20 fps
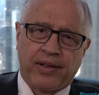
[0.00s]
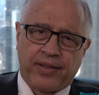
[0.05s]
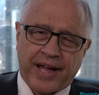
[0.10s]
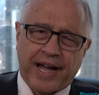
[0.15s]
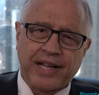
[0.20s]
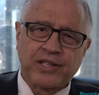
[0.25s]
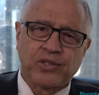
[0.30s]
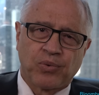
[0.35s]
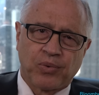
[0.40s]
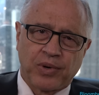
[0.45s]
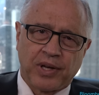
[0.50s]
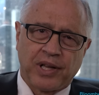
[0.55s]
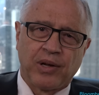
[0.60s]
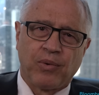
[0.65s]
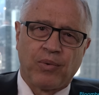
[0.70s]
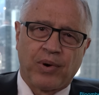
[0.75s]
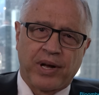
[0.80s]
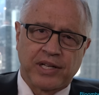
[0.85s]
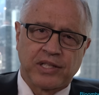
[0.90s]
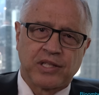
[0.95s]
that's really
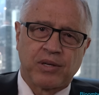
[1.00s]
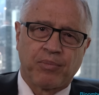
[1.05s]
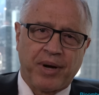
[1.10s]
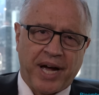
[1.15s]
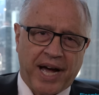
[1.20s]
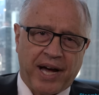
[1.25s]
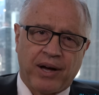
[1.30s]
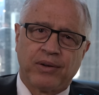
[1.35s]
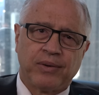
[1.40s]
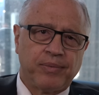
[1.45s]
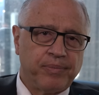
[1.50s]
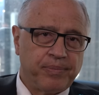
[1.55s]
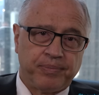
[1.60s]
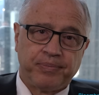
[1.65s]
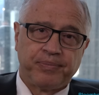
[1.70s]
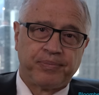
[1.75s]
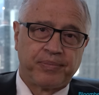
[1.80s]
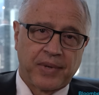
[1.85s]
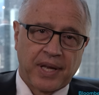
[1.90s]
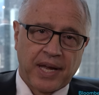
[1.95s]
what it's about.
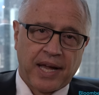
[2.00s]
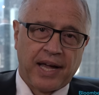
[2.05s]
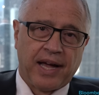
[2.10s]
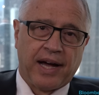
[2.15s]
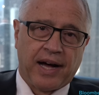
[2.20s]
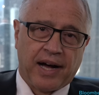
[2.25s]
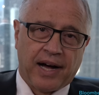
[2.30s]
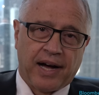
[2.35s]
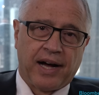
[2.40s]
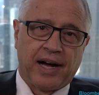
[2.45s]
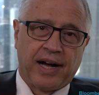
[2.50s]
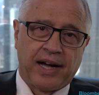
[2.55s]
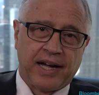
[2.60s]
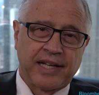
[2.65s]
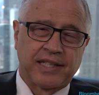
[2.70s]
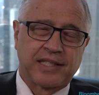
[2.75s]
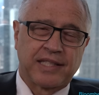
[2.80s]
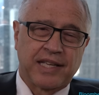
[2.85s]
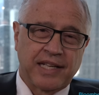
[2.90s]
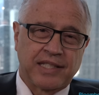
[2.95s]

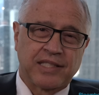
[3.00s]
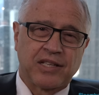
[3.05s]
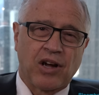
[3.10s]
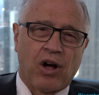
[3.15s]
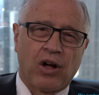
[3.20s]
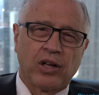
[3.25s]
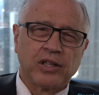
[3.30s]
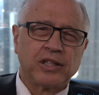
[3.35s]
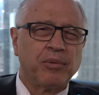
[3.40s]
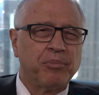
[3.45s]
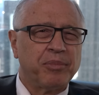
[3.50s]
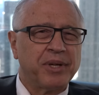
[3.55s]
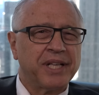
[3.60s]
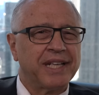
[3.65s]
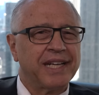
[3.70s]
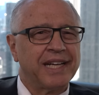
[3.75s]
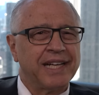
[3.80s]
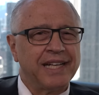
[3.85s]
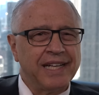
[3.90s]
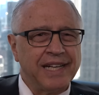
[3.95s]
It's
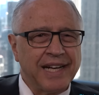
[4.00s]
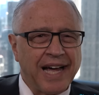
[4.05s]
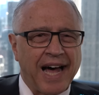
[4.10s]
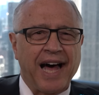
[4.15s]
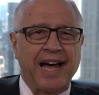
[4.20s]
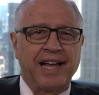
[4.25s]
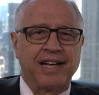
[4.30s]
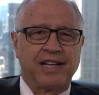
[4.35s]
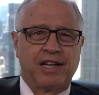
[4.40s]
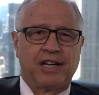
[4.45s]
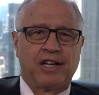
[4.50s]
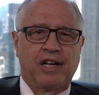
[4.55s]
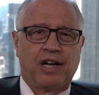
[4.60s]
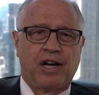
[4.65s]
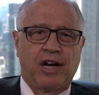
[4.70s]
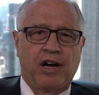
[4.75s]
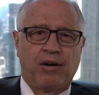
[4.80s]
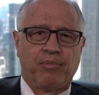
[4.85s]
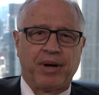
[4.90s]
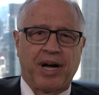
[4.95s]
ultimately not
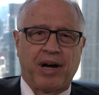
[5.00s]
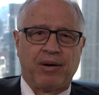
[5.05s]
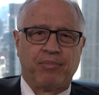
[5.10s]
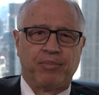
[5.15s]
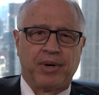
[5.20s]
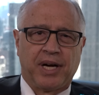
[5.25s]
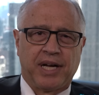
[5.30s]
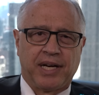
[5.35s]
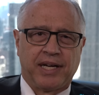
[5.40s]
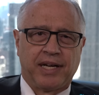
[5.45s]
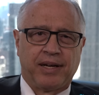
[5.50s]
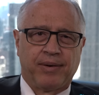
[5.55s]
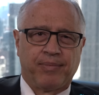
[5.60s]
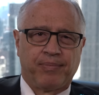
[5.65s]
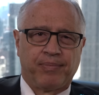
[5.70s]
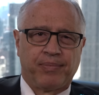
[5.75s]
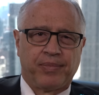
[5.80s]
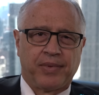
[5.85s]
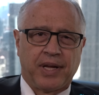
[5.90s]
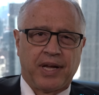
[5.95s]
about money.
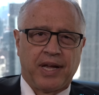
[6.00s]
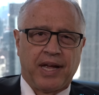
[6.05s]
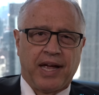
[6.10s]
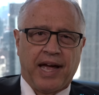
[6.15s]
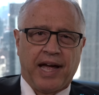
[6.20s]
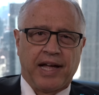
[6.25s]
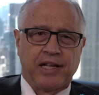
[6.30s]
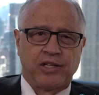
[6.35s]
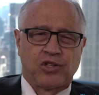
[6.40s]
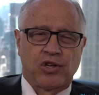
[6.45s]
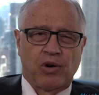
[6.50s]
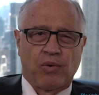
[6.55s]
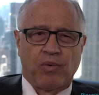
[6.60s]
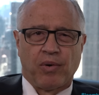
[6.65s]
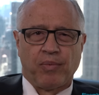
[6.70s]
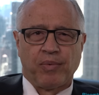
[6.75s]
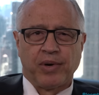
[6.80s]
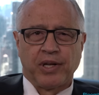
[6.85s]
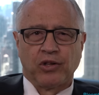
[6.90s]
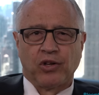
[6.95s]
And so
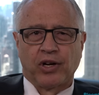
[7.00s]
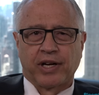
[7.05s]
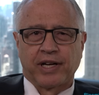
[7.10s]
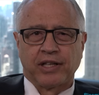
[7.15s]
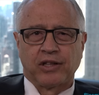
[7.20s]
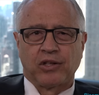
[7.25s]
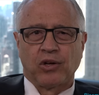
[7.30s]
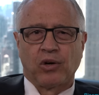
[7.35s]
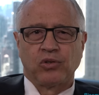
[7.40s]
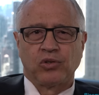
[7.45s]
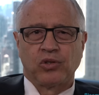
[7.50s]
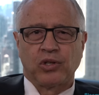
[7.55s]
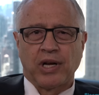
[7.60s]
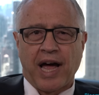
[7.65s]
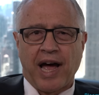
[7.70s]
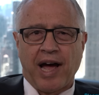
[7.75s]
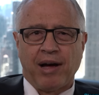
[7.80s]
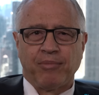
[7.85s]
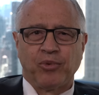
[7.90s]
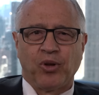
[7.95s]
when we look at those
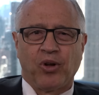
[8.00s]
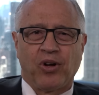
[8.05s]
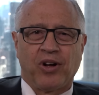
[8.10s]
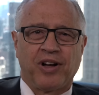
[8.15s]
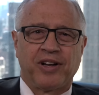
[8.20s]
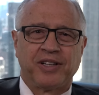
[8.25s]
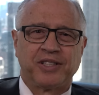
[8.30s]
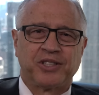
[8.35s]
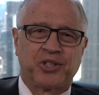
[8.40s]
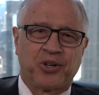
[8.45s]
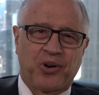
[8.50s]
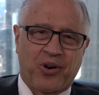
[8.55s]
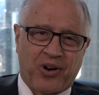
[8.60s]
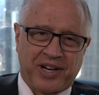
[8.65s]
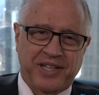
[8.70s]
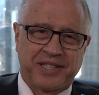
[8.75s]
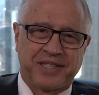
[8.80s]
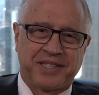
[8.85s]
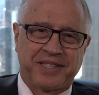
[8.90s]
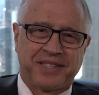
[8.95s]
AmLaw
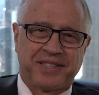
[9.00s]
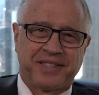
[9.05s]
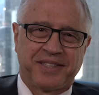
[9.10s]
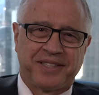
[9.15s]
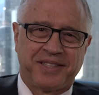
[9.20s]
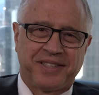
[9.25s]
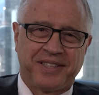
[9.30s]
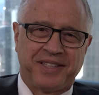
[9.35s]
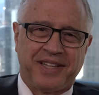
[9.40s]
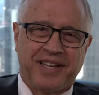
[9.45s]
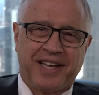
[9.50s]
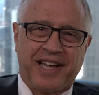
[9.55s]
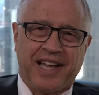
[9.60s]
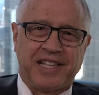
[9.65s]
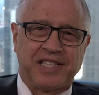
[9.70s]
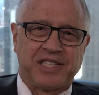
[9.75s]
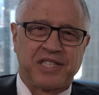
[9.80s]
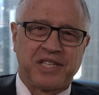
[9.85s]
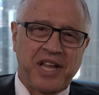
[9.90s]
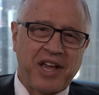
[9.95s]
charts,
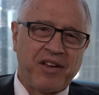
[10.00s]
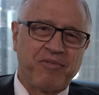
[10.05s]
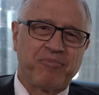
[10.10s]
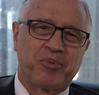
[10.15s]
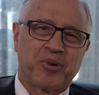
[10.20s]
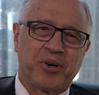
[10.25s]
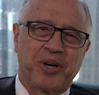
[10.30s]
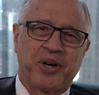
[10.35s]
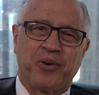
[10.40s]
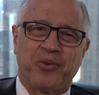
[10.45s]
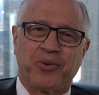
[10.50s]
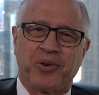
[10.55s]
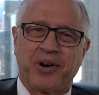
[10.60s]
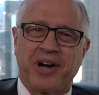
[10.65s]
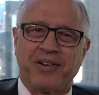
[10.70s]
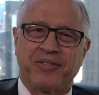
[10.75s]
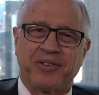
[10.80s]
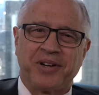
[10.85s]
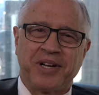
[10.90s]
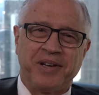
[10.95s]
and Steve Brill,
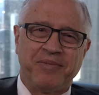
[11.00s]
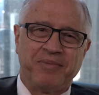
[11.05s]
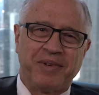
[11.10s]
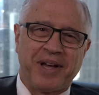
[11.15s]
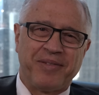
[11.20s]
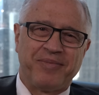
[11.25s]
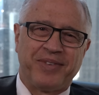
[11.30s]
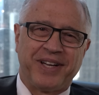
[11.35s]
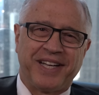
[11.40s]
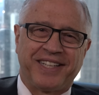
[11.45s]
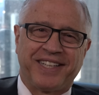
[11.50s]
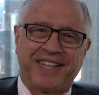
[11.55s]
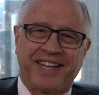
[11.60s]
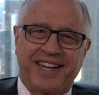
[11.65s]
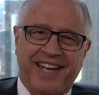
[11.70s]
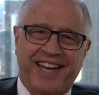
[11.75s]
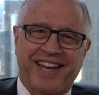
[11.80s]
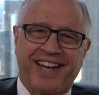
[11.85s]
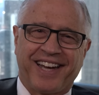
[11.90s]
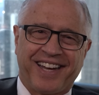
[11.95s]
wherever he may be
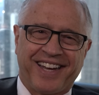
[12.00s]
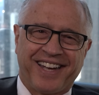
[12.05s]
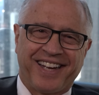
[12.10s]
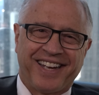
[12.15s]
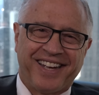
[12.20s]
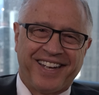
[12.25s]
today,